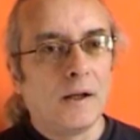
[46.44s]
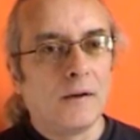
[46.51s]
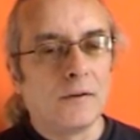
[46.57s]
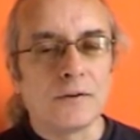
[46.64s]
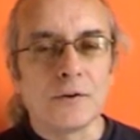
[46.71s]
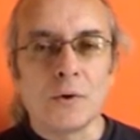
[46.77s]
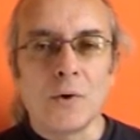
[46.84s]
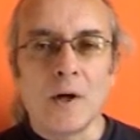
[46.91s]

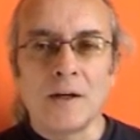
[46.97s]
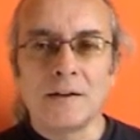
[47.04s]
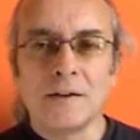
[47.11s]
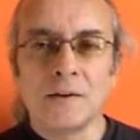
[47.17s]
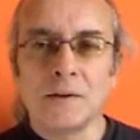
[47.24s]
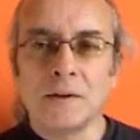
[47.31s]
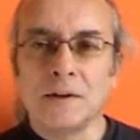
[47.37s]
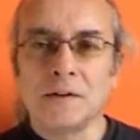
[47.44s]
There's no end
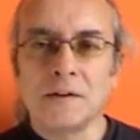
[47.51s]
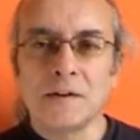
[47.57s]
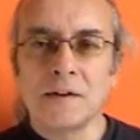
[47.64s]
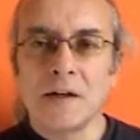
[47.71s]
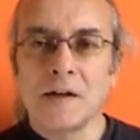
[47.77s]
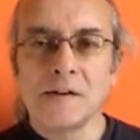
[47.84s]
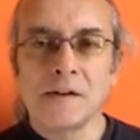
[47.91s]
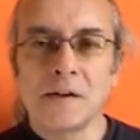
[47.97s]
to it in the
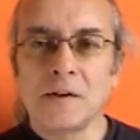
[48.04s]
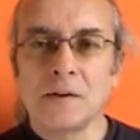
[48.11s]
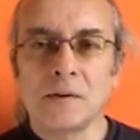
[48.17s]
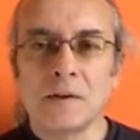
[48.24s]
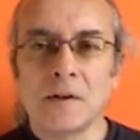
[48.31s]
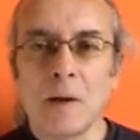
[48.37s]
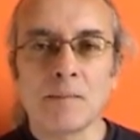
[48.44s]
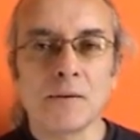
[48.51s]
sense that
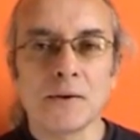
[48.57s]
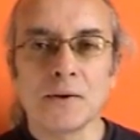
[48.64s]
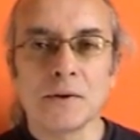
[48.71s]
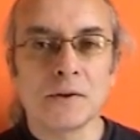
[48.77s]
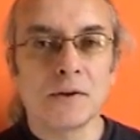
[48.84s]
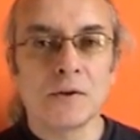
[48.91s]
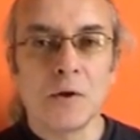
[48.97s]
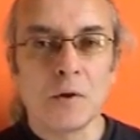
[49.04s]
it comes to
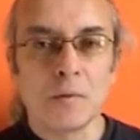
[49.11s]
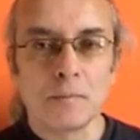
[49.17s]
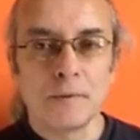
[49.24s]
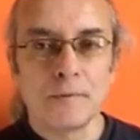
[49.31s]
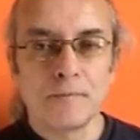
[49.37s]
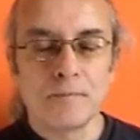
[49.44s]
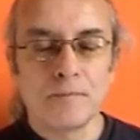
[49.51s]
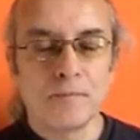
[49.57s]
a stop.
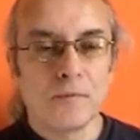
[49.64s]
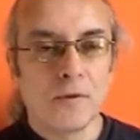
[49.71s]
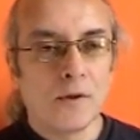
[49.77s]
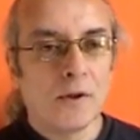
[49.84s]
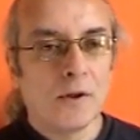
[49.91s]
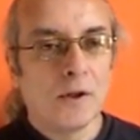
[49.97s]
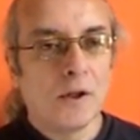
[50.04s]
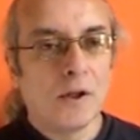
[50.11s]

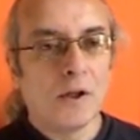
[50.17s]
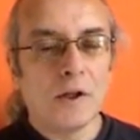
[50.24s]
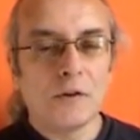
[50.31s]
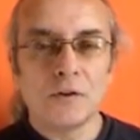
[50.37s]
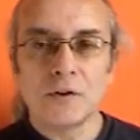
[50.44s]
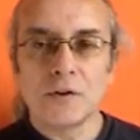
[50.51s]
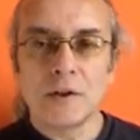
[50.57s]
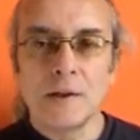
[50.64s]
It
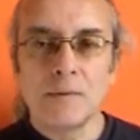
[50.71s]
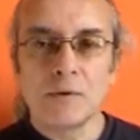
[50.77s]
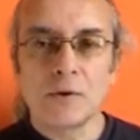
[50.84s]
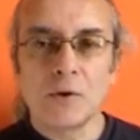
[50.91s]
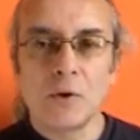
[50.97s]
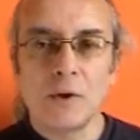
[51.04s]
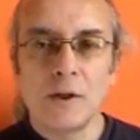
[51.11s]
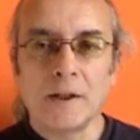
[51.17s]
just keeps
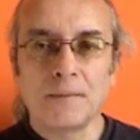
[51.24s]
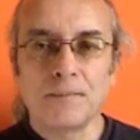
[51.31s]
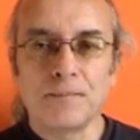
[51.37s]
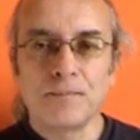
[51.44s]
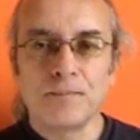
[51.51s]
going.